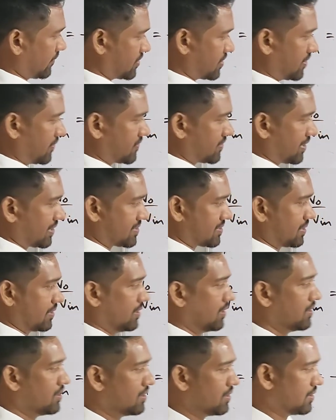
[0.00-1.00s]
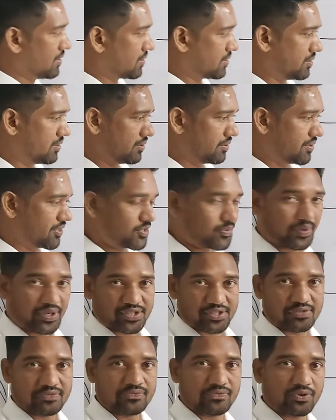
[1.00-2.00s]
which gives us the
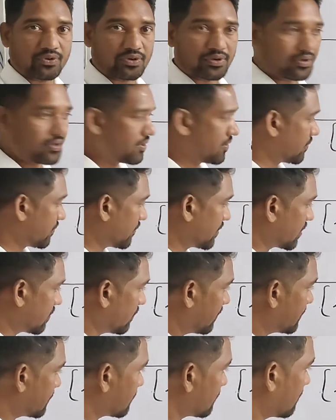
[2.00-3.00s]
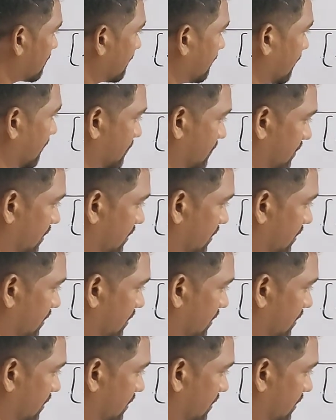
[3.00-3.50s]
expression for frequency of